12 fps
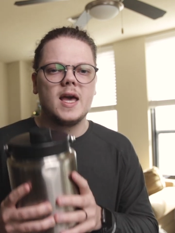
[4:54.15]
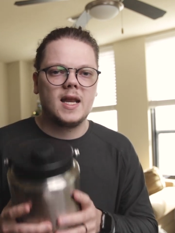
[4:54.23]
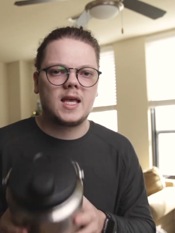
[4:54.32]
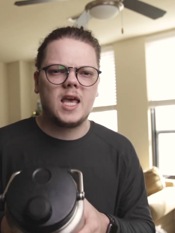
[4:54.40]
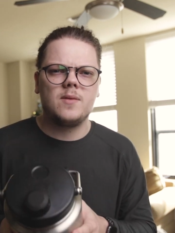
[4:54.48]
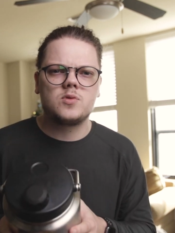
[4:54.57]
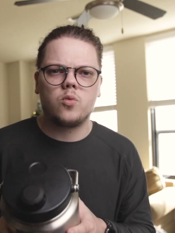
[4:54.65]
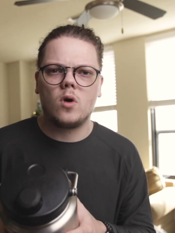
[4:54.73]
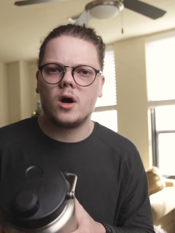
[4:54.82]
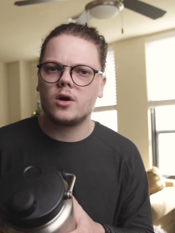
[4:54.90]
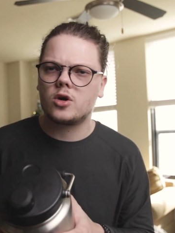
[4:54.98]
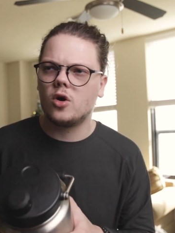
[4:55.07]
and it keeps
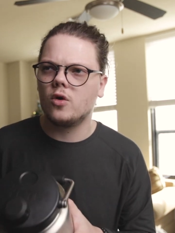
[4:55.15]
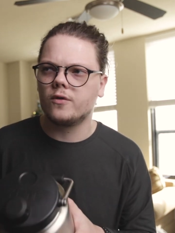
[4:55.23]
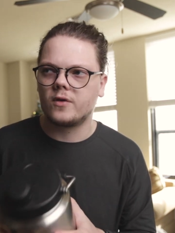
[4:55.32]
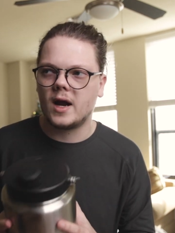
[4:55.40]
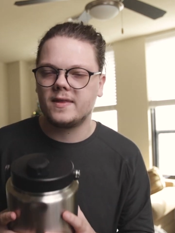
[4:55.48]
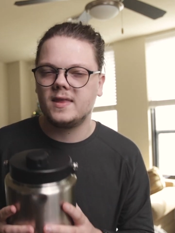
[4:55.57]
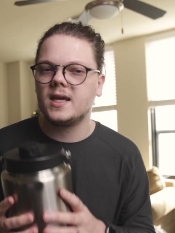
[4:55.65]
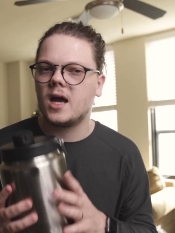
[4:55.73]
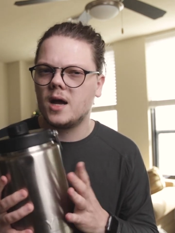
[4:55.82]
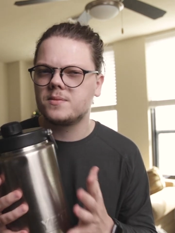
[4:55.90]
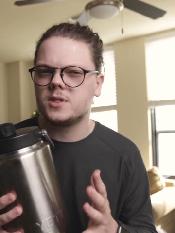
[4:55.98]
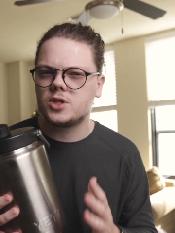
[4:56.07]
water cold for I
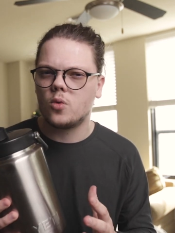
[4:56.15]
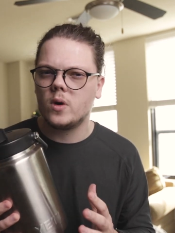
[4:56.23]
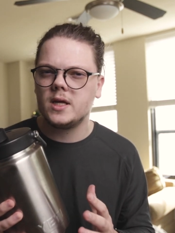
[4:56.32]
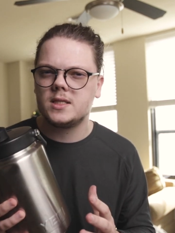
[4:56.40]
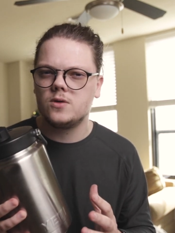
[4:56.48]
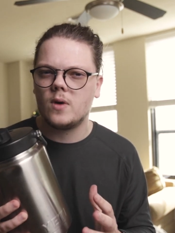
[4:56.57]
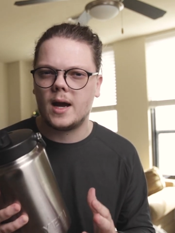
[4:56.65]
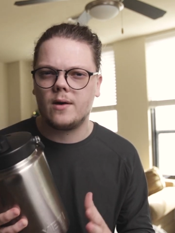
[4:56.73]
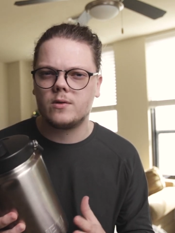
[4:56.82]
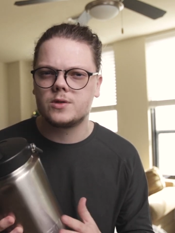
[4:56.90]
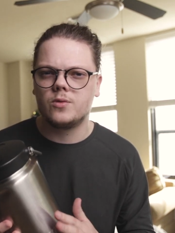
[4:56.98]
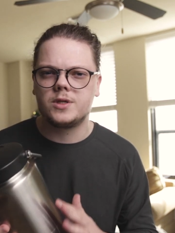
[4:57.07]
think up to 22 hours,